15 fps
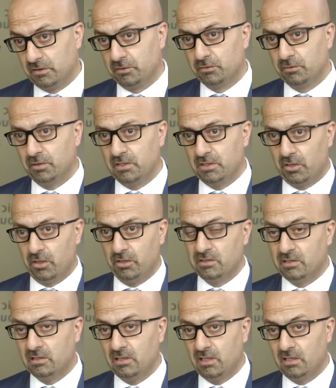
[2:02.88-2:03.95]
Azure is
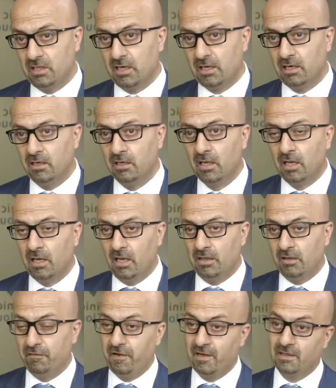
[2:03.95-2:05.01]
hosting their data,
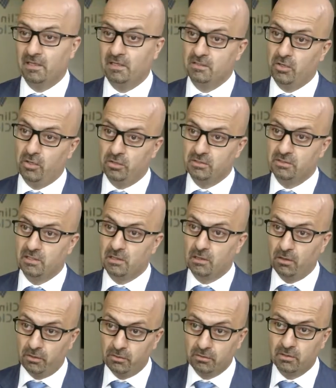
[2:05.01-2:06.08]
and the fact that it's
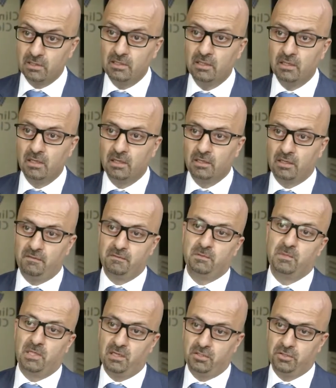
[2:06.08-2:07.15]
hosted locally gives
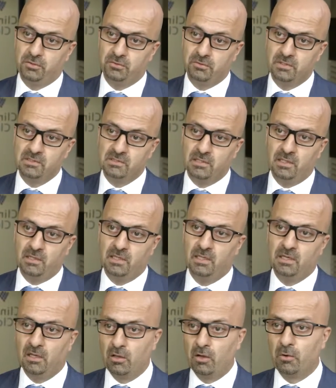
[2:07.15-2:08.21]
them that assurance, and
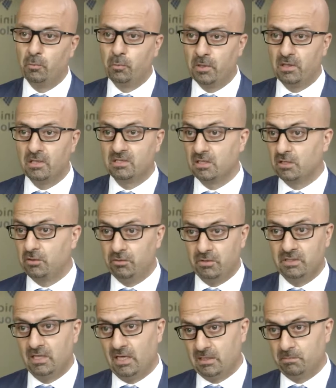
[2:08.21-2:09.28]
then along with the
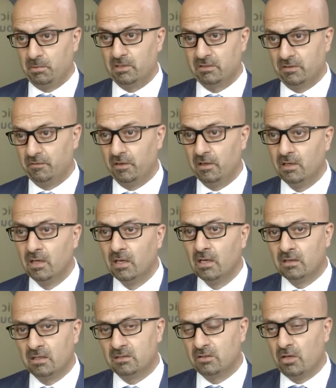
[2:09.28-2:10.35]
security aspect of it.
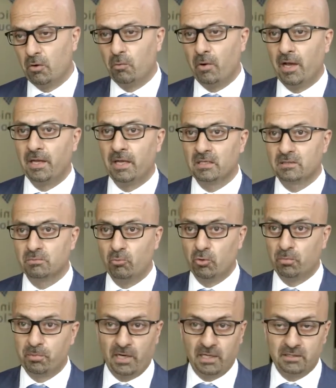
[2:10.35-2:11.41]
There's no way a small
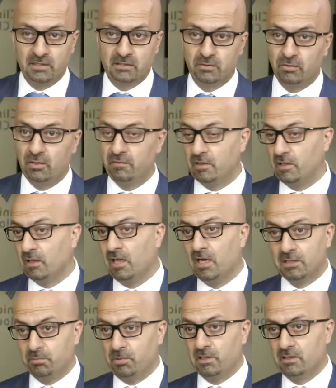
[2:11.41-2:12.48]
practice or even a
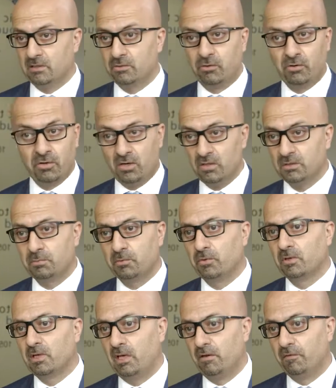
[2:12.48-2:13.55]
large practice or a hospital
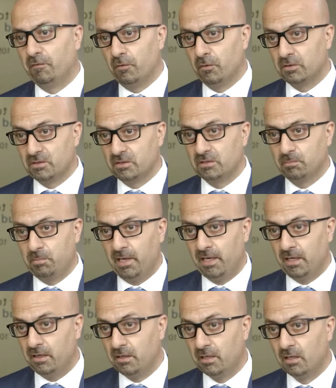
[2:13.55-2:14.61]
can afford to
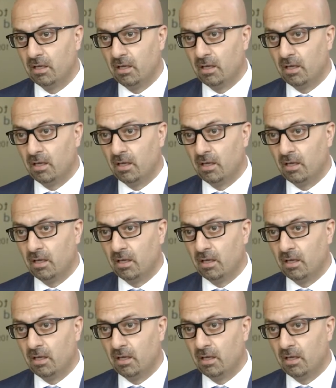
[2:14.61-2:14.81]
spend